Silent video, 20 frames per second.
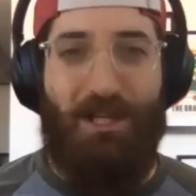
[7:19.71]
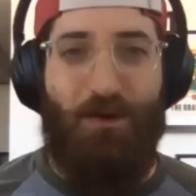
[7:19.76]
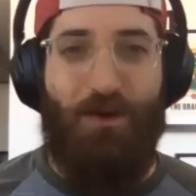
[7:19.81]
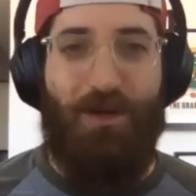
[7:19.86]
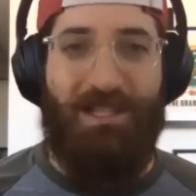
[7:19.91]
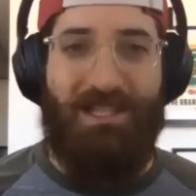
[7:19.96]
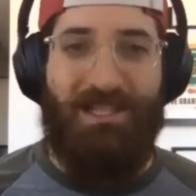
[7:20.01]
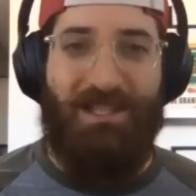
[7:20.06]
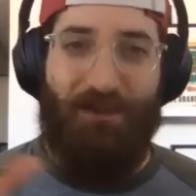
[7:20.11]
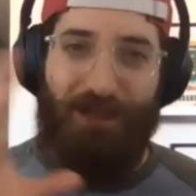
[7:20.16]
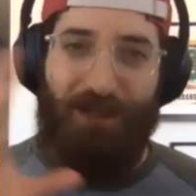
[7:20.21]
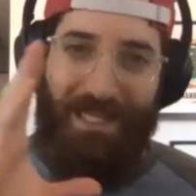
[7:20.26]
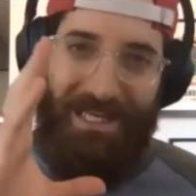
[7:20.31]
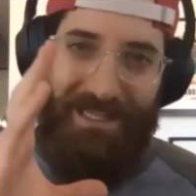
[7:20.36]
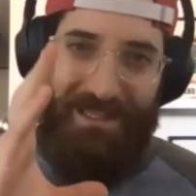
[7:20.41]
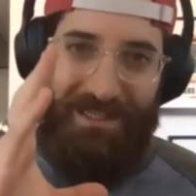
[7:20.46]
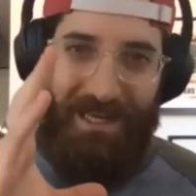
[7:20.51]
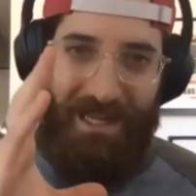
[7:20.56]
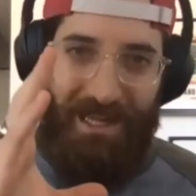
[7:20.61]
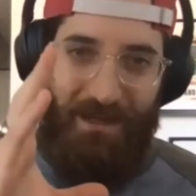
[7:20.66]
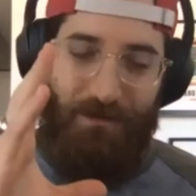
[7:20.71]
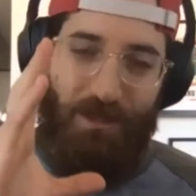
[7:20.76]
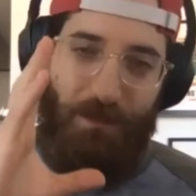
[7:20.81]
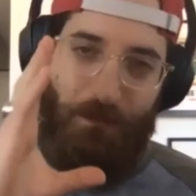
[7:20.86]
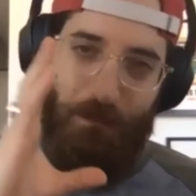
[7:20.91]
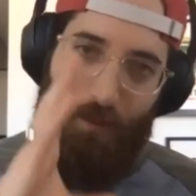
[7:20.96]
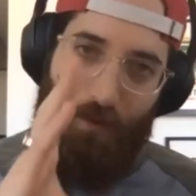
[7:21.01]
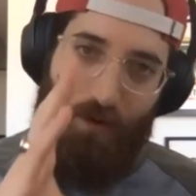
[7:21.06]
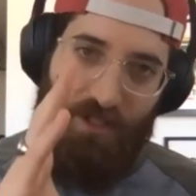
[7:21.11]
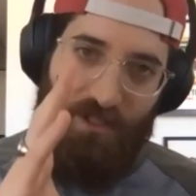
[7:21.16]
You can still get like the
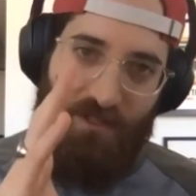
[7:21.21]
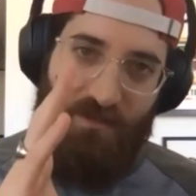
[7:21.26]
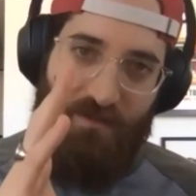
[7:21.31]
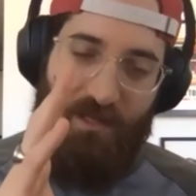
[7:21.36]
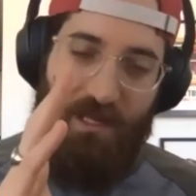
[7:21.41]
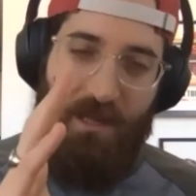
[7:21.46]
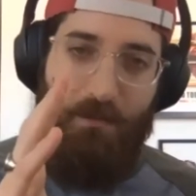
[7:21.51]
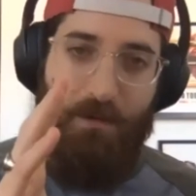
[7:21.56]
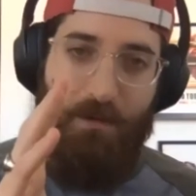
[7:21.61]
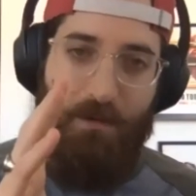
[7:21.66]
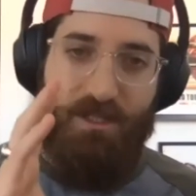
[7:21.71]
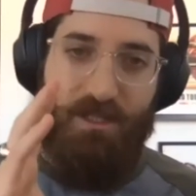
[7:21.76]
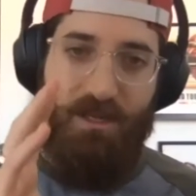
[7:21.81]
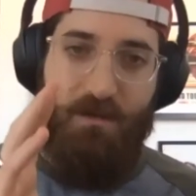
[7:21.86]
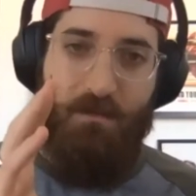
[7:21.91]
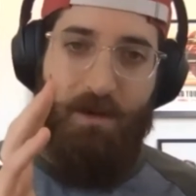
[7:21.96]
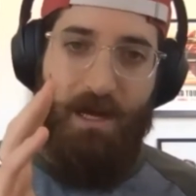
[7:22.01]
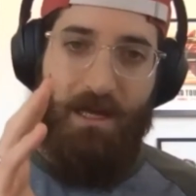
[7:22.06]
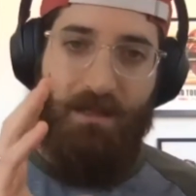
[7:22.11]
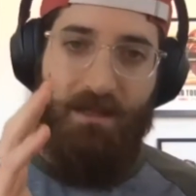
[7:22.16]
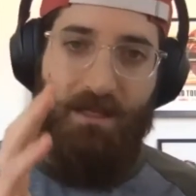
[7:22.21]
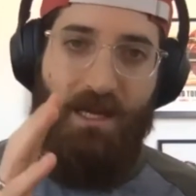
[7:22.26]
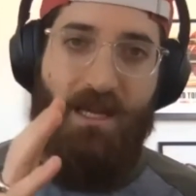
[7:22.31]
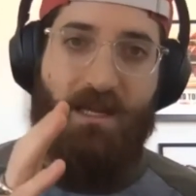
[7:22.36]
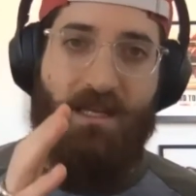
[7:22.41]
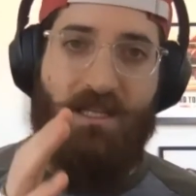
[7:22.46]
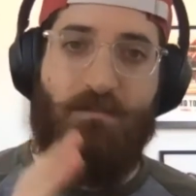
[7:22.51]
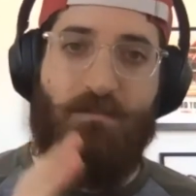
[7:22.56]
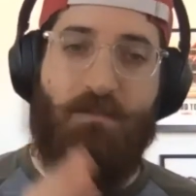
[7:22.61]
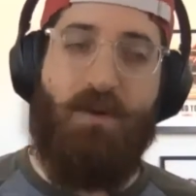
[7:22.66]
portion of the image that you might like,
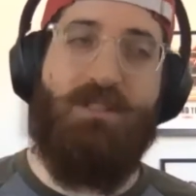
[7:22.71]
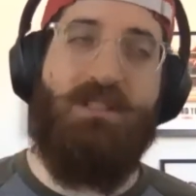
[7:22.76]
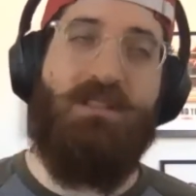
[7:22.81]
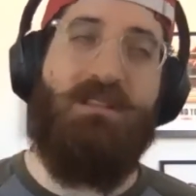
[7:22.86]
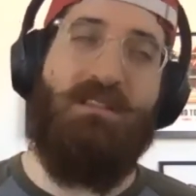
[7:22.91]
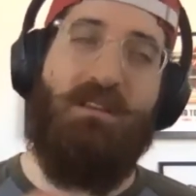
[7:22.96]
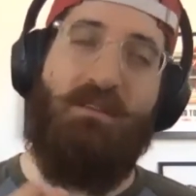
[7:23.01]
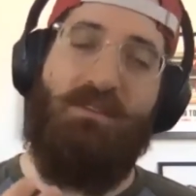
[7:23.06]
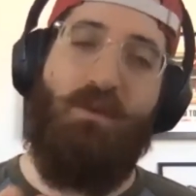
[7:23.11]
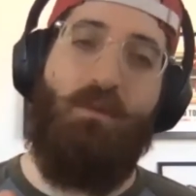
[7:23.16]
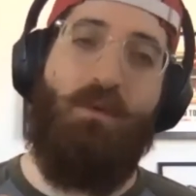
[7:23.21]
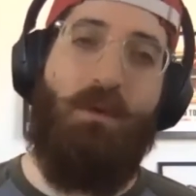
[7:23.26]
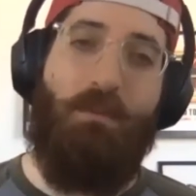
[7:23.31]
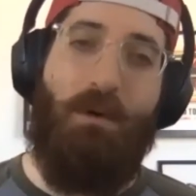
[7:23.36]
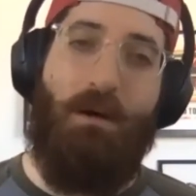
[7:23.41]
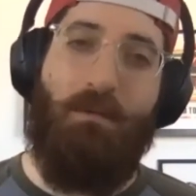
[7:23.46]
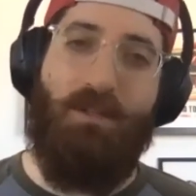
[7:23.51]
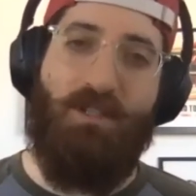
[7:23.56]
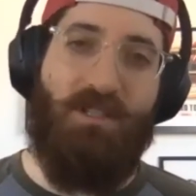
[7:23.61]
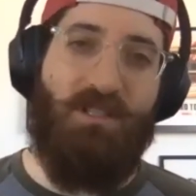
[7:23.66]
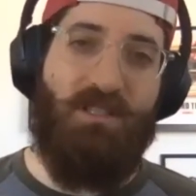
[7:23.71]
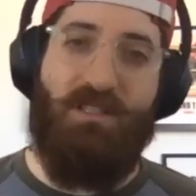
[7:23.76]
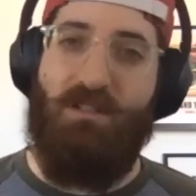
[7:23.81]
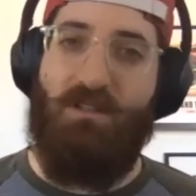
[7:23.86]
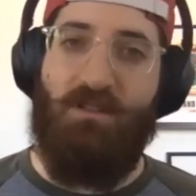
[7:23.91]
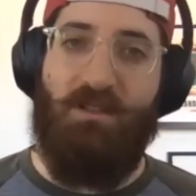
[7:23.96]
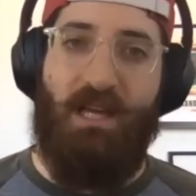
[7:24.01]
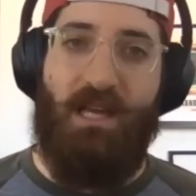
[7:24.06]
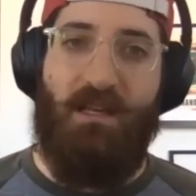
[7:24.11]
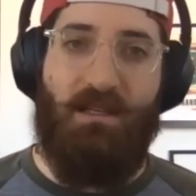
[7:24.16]
because most of the stuff that we publish is
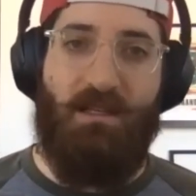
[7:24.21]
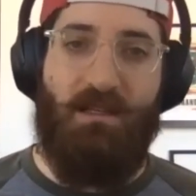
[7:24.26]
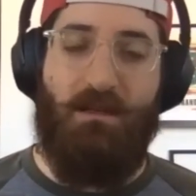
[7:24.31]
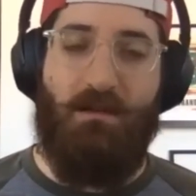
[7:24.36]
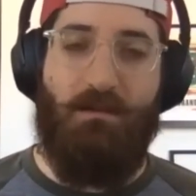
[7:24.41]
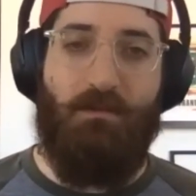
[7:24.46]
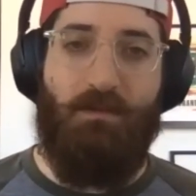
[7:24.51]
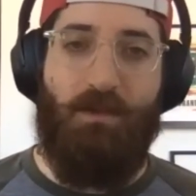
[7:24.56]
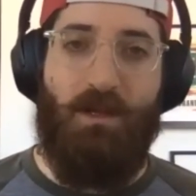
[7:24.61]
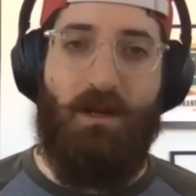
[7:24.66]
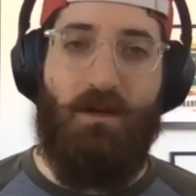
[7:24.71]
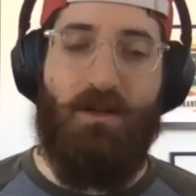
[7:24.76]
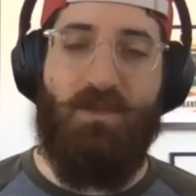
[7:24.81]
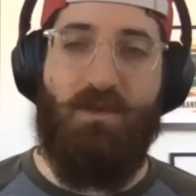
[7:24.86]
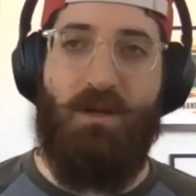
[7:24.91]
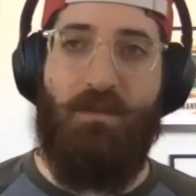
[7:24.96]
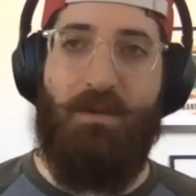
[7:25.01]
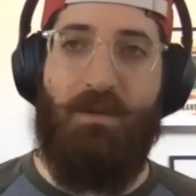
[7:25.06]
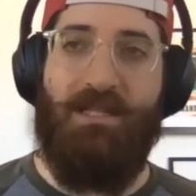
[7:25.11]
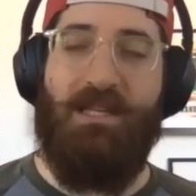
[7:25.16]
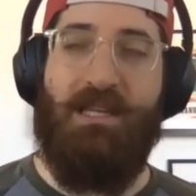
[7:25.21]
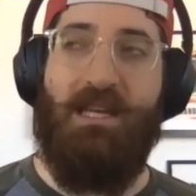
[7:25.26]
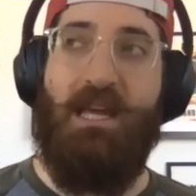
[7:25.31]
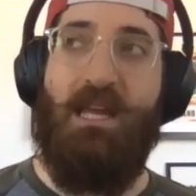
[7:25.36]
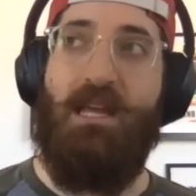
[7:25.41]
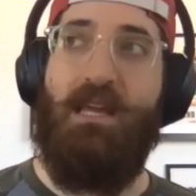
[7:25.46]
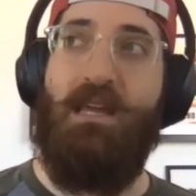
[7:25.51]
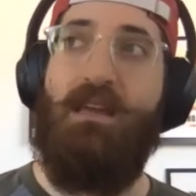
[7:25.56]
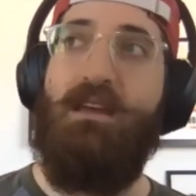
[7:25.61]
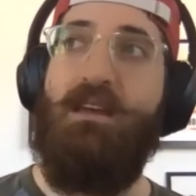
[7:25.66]
still 20 by
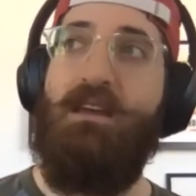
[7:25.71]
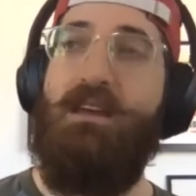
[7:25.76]
1080.